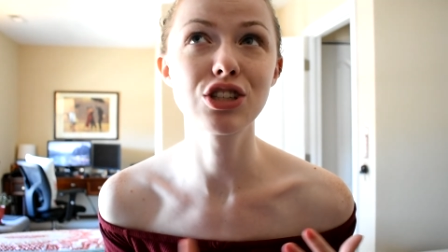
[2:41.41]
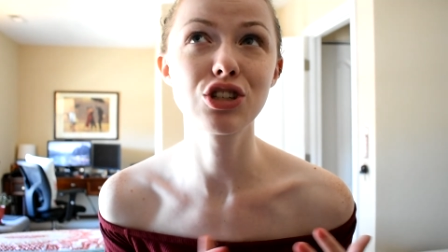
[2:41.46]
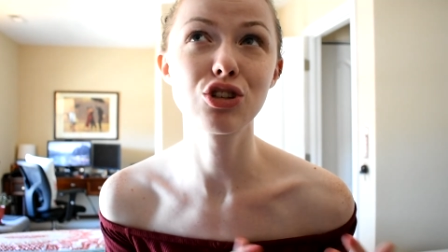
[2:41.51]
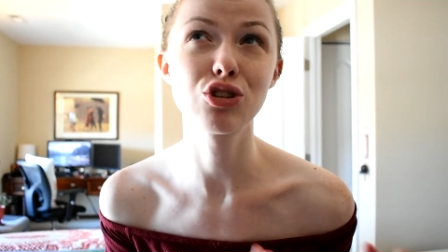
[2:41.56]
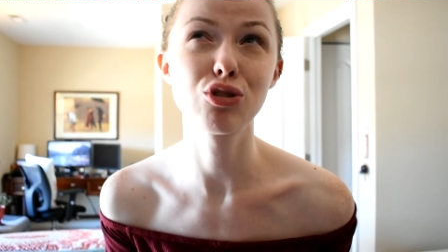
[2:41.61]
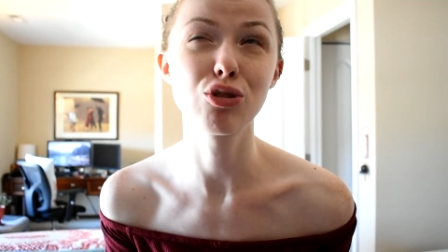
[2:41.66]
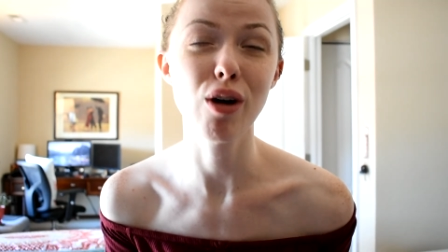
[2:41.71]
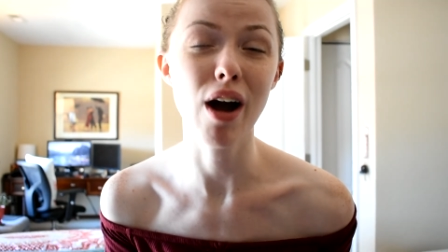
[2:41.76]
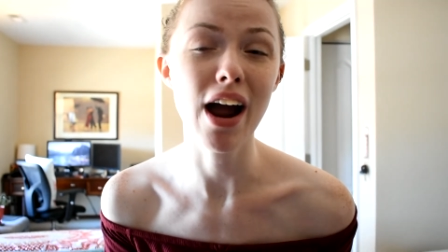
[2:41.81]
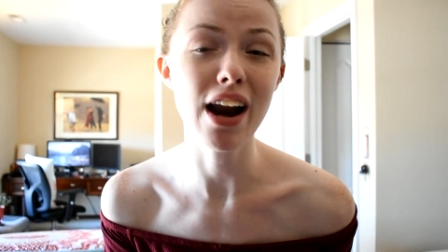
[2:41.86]

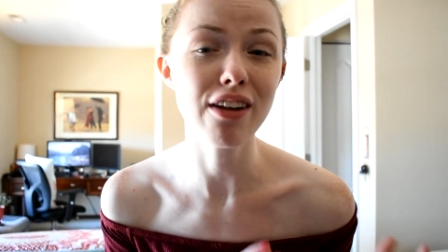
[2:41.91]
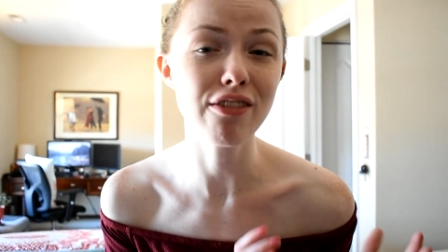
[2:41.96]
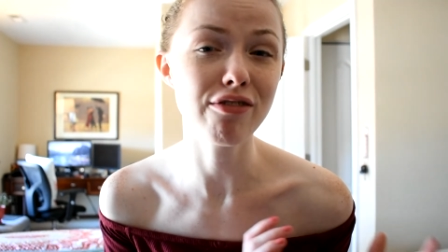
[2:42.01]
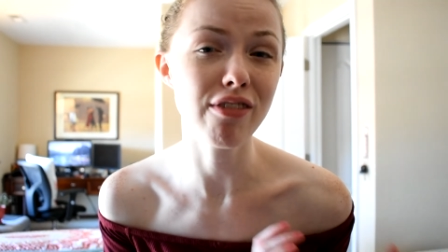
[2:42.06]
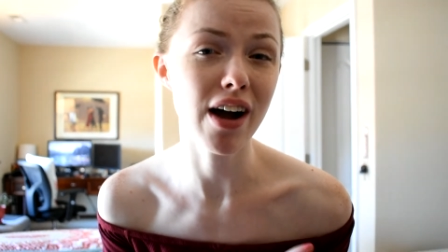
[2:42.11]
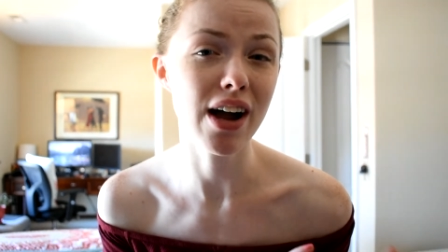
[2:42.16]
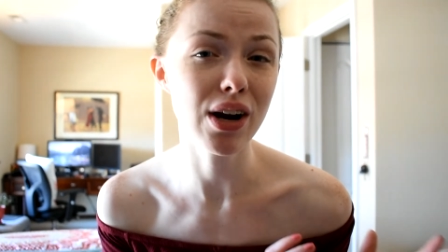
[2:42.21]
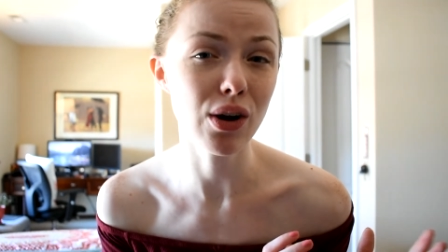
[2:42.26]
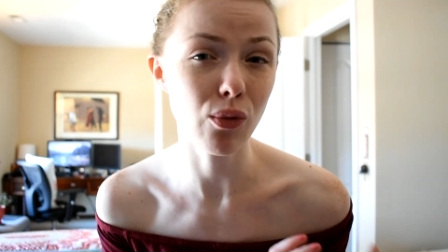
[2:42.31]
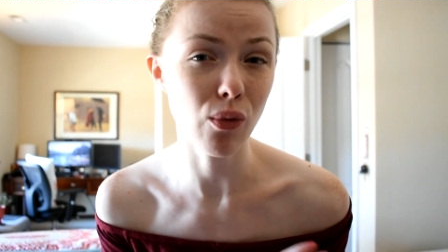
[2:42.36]
try to
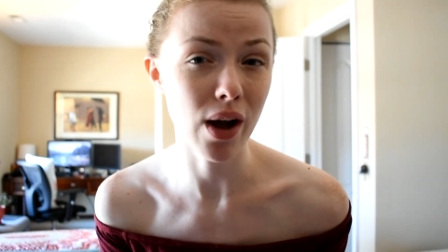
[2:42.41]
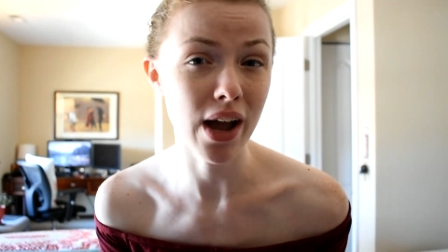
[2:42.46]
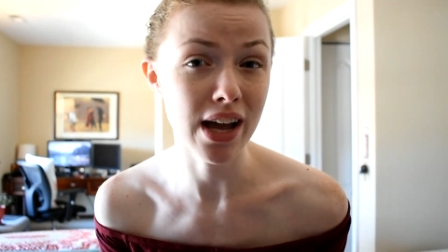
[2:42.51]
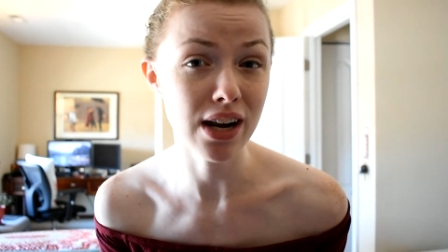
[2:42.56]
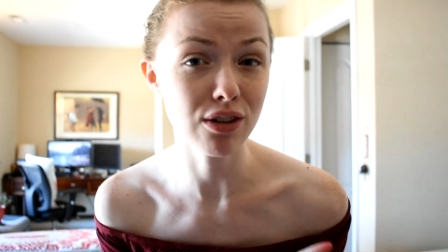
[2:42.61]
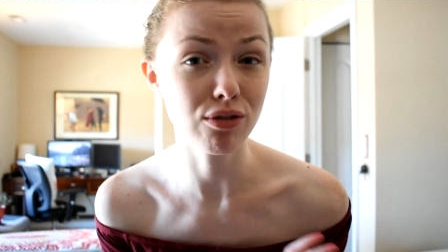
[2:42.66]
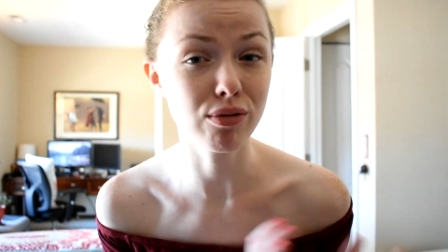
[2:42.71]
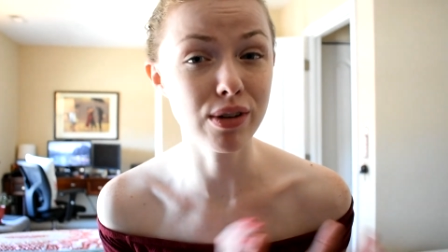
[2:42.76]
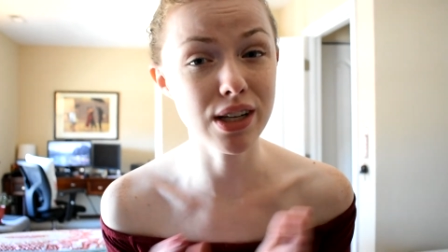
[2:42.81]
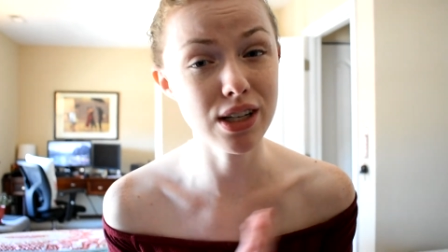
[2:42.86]
find a way
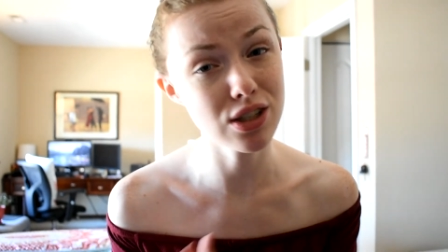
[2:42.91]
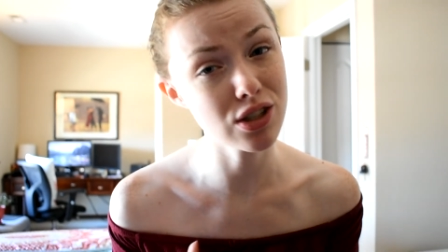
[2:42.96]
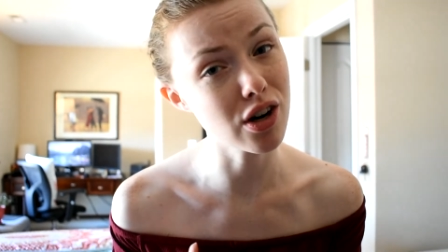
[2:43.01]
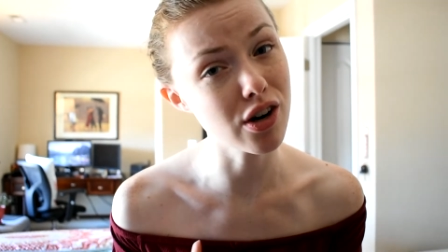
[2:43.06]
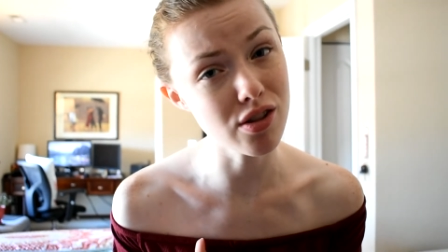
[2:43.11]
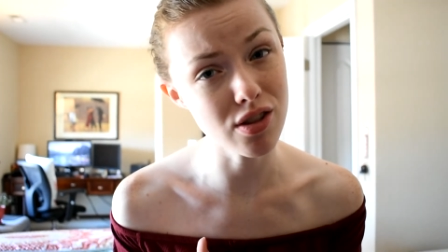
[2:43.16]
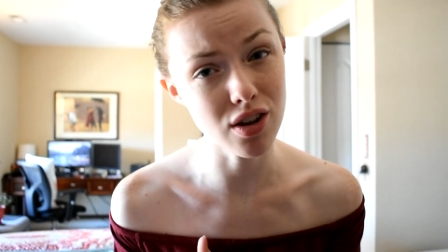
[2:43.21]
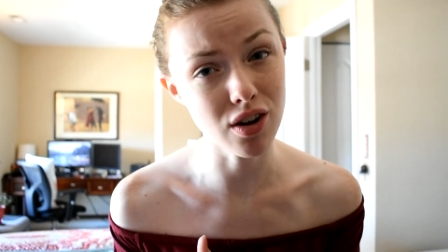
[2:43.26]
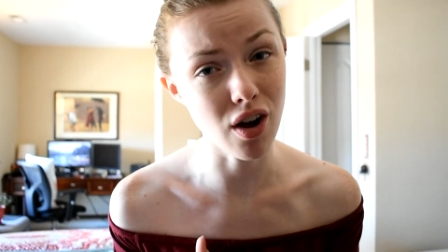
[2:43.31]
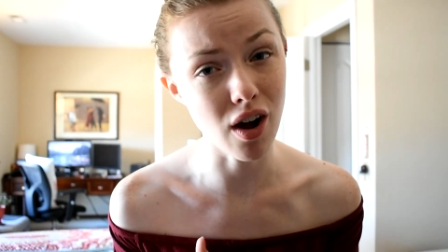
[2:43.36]
to
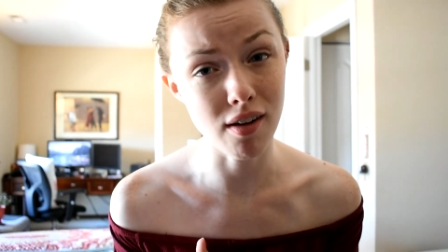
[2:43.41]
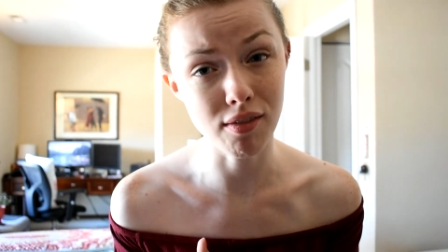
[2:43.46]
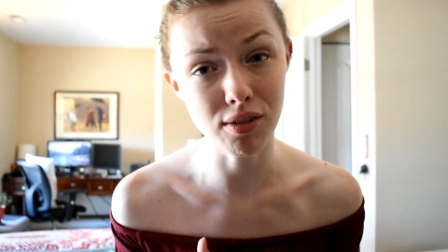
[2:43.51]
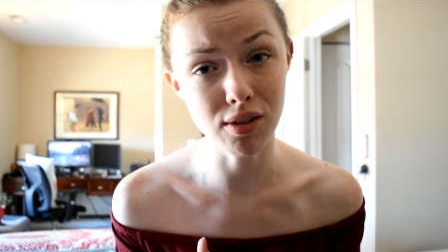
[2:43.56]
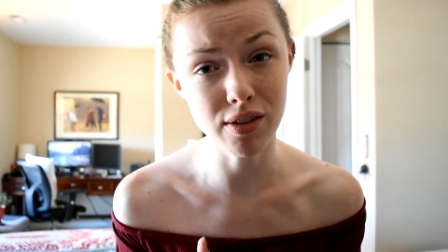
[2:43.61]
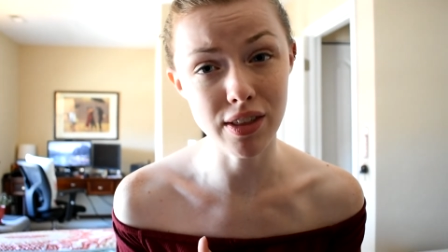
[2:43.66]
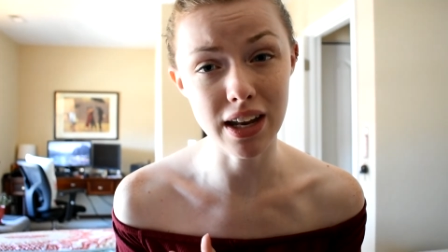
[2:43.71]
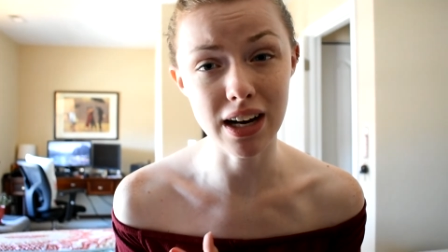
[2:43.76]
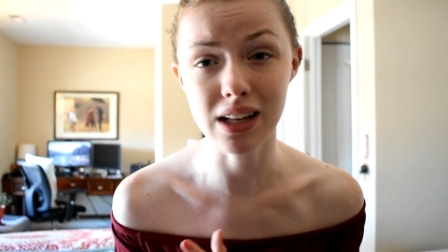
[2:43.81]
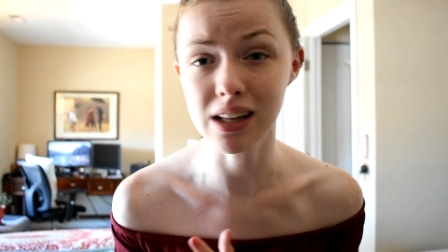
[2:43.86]
restart the
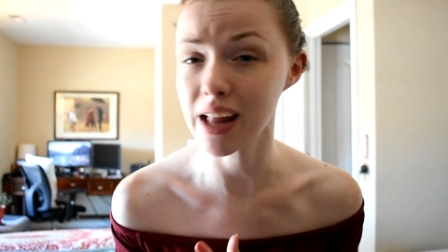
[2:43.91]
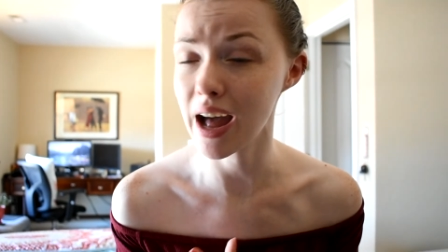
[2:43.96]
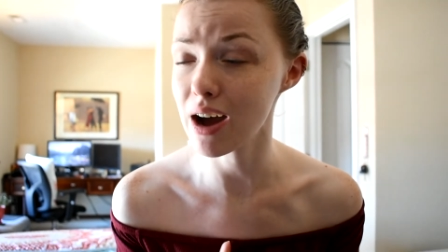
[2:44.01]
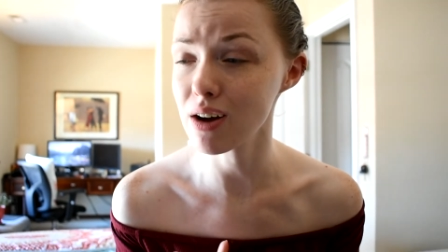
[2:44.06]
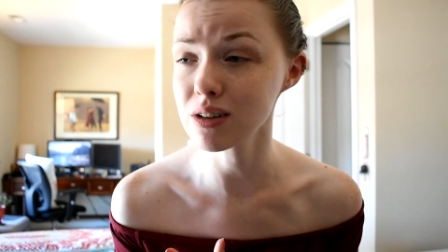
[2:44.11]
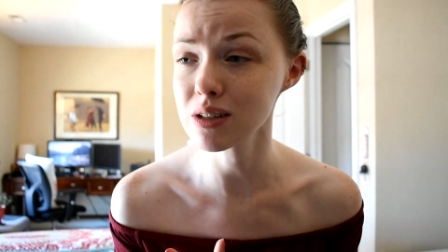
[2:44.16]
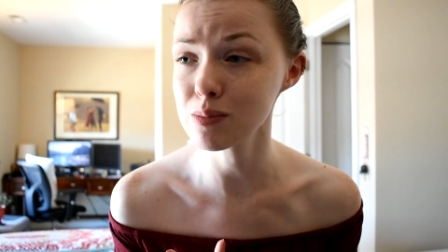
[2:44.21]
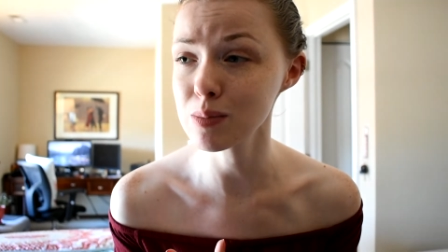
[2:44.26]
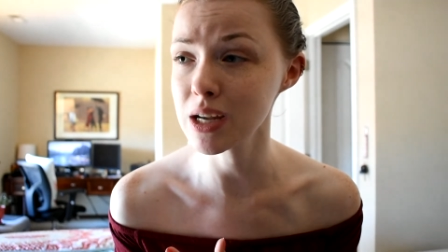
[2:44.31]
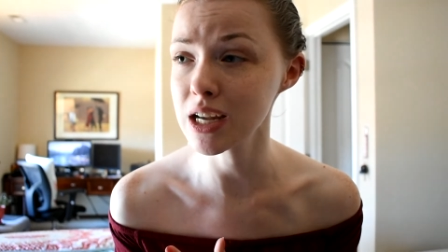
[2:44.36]
novel that
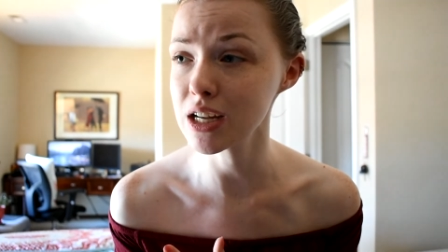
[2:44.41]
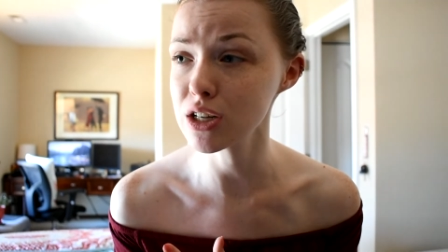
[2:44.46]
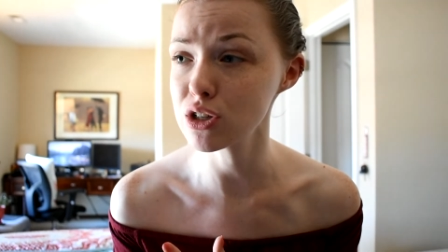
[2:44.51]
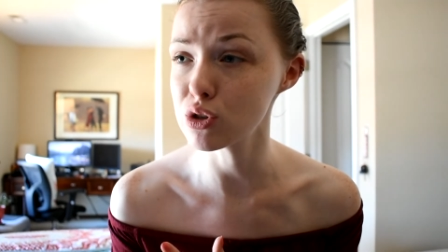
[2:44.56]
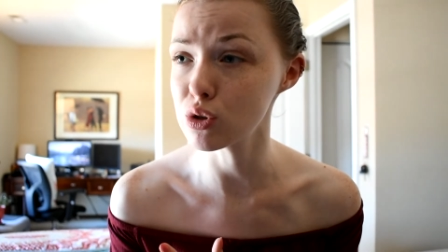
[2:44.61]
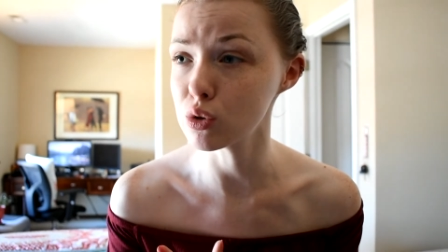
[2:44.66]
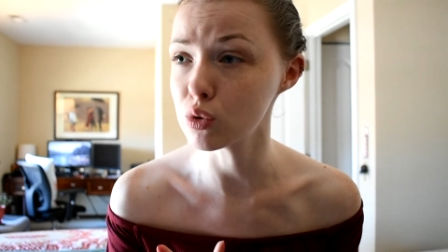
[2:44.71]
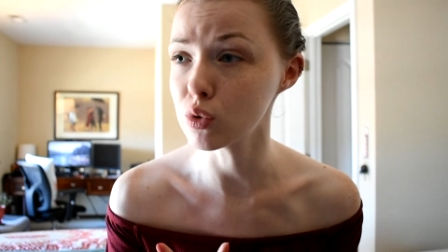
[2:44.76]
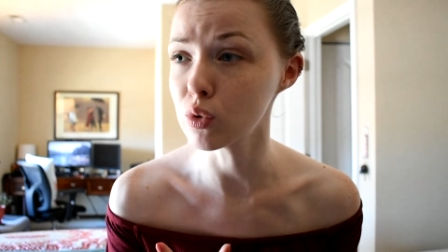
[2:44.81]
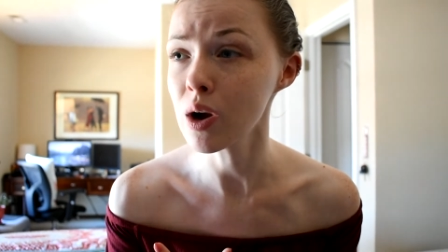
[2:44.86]
allows me
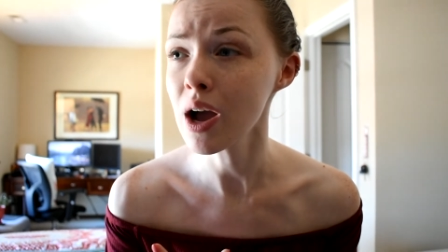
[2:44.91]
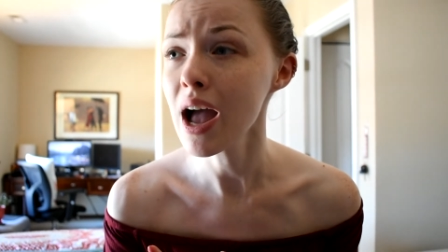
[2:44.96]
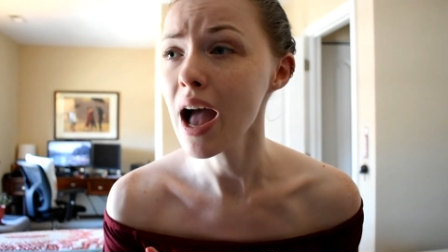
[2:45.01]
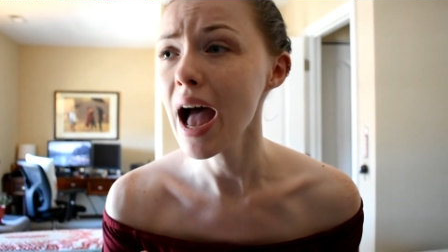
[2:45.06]
to